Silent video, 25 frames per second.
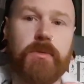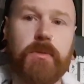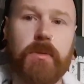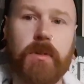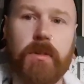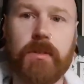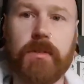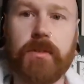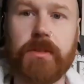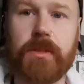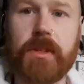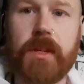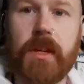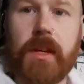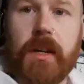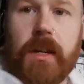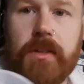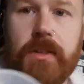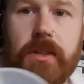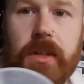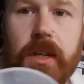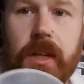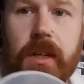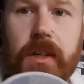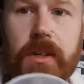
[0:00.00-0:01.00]
ones,
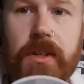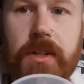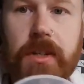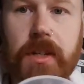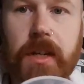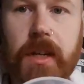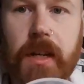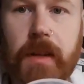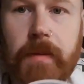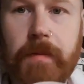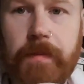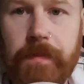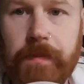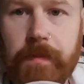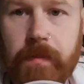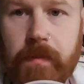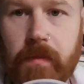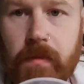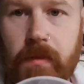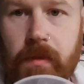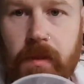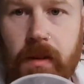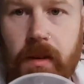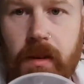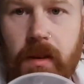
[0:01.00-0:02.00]
as you can see,
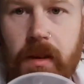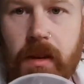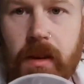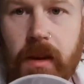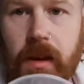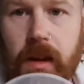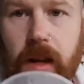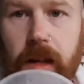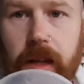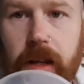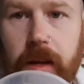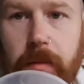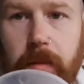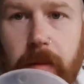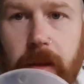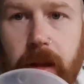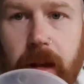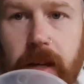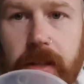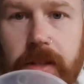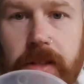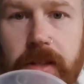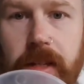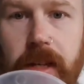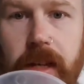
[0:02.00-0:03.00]
clear
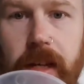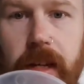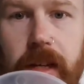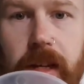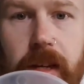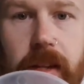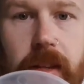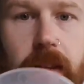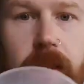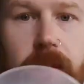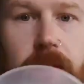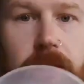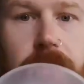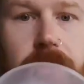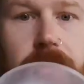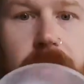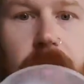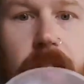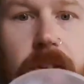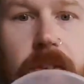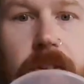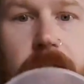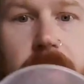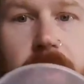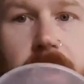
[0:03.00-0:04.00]
plastic, and then the
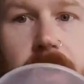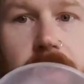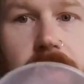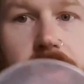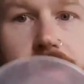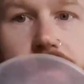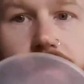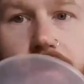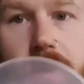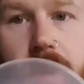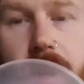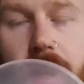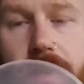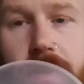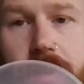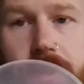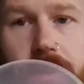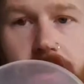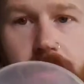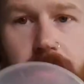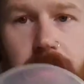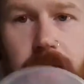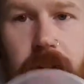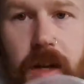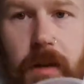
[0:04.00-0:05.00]
Stranger Things in red,
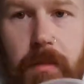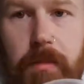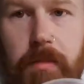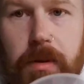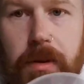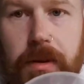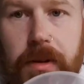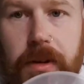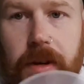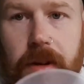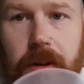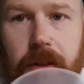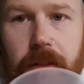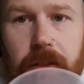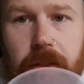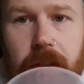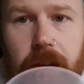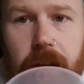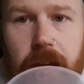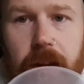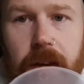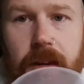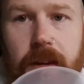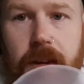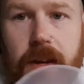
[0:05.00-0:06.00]
just like printed on
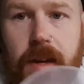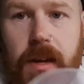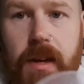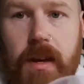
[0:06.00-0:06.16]
there.